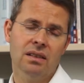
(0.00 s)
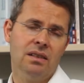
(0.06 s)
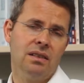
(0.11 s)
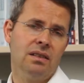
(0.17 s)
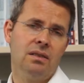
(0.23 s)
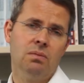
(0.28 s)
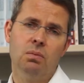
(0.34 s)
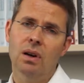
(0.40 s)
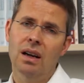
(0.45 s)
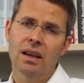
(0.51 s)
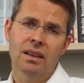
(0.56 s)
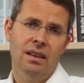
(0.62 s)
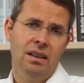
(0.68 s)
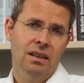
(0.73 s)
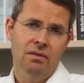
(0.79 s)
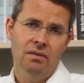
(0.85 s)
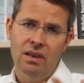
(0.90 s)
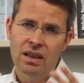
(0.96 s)
this is why they
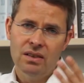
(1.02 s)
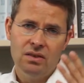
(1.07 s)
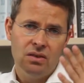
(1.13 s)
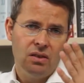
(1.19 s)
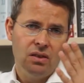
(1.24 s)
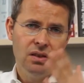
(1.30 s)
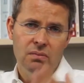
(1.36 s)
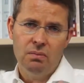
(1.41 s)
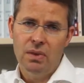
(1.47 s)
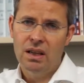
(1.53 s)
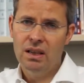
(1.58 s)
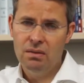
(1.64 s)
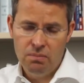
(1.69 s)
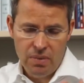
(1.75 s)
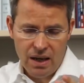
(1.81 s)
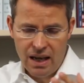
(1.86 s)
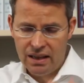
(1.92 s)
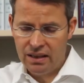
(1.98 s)
invest all the money
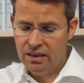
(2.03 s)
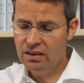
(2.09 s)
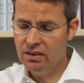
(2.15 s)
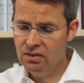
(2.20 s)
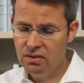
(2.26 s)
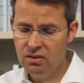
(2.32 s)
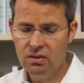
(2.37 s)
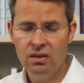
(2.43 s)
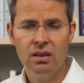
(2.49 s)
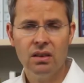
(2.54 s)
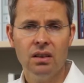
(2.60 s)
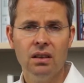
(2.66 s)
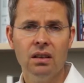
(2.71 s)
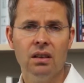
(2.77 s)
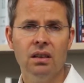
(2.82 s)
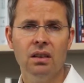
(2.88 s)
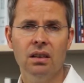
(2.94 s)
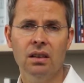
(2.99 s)
back into
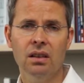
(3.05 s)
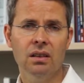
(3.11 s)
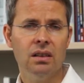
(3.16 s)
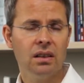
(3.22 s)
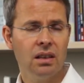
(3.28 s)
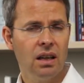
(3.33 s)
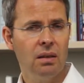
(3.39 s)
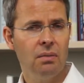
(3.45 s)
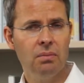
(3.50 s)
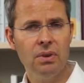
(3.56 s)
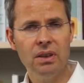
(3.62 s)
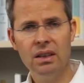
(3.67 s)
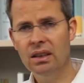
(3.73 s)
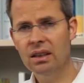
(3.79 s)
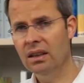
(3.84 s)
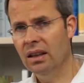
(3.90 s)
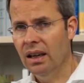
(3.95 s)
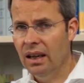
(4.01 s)
the
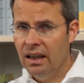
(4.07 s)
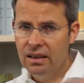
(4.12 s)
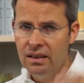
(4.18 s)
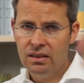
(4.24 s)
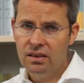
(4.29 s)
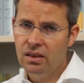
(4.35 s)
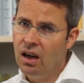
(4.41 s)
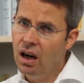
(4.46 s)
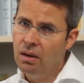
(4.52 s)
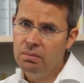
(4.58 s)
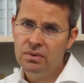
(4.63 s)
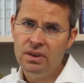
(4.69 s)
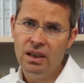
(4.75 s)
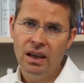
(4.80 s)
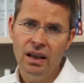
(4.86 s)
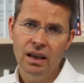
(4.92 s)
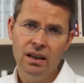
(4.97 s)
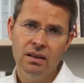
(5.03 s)
company and
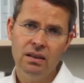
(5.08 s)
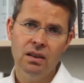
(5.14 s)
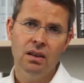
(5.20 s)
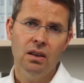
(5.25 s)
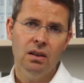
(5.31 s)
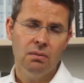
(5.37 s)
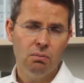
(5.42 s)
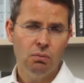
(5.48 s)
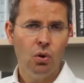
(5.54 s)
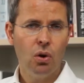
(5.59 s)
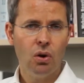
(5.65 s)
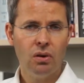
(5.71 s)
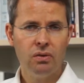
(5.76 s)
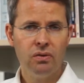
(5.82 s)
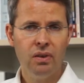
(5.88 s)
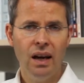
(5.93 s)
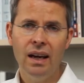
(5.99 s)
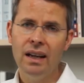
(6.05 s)
obtain more
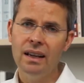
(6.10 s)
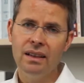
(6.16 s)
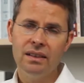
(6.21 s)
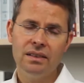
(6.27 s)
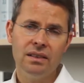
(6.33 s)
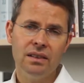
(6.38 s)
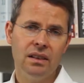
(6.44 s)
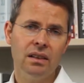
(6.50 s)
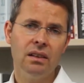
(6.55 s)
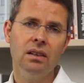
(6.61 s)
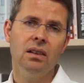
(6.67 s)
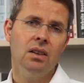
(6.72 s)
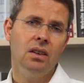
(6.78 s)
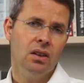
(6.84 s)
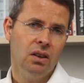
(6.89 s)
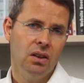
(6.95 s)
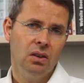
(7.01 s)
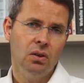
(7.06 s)
financing
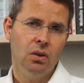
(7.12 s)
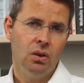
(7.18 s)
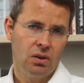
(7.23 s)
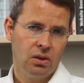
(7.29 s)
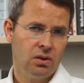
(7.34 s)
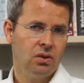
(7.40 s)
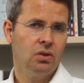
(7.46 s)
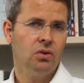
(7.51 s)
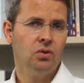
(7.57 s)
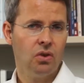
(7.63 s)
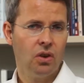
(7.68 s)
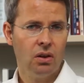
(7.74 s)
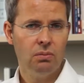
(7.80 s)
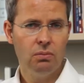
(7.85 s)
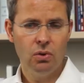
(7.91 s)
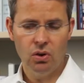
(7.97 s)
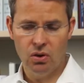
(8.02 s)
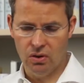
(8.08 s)
in order to grow
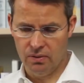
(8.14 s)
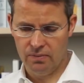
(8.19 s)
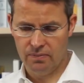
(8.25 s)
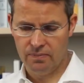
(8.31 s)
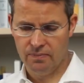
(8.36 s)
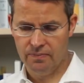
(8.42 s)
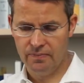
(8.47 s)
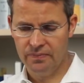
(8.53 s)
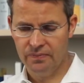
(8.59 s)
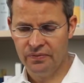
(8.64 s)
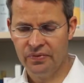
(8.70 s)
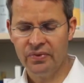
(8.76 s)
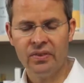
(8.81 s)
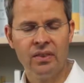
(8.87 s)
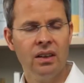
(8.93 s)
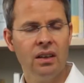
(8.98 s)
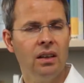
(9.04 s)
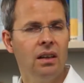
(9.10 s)
more.
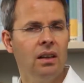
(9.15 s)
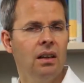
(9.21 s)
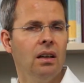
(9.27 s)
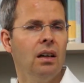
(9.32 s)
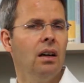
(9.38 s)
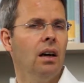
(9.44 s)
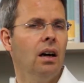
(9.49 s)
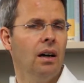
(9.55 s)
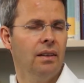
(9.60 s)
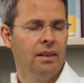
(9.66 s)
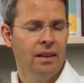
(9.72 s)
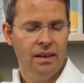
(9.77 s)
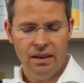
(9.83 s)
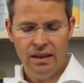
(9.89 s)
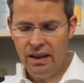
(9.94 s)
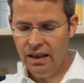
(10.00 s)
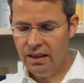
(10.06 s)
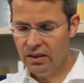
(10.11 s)
On the
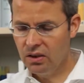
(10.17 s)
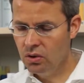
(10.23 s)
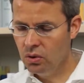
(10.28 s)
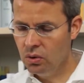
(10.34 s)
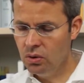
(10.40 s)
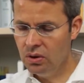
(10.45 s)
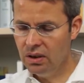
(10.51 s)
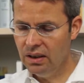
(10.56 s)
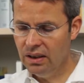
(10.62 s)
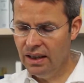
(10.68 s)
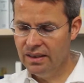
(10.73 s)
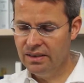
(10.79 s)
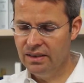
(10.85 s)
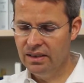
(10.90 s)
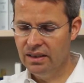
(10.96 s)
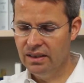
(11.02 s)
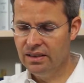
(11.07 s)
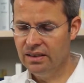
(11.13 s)
other hand, Google, as
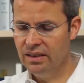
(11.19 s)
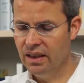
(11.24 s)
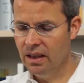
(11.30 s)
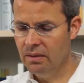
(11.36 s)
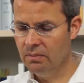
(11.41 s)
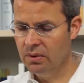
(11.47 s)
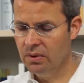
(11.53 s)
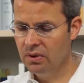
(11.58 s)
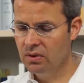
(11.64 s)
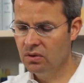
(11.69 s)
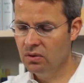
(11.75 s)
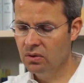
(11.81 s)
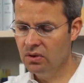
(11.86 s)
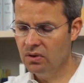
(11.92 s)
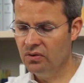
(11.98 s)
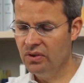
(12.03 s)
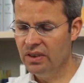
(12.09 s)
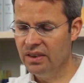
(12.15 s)
an example,
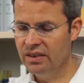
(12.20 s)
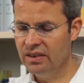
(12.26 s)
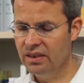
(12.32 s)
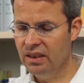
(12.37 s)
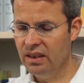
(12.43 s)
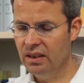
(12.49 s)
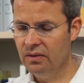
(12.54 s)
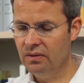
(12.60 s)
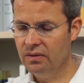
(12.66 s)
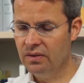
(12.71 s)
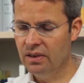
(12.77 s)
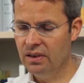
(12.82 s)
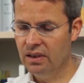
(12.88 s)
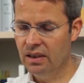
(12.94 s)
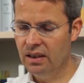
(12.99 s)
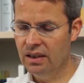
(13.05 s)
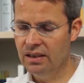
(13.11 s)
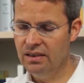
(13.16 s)
Google received,
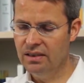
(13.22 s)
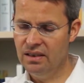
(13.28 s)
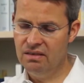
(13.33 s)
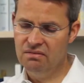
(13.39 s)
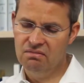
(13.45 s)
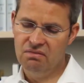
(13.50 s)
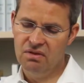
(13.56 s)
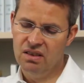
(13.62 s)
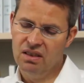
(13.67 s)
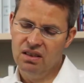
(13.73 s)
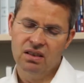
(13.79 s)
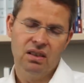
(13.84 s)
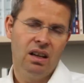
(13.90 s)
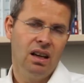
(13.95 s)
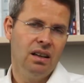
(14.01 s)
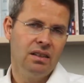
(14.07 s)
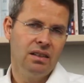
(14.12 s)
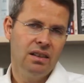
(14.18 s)
you can
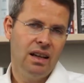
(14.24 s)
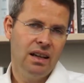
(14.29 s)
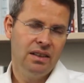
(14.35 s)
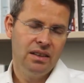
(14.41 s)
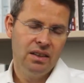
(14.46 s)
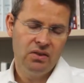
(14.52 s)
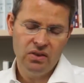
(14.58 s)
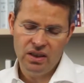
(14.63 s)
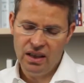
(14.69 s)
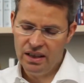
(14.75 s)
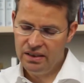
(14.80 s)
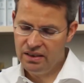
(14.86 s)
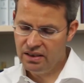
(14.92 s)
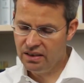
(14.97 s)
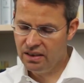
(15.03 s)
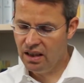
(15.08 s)
call it an idea-related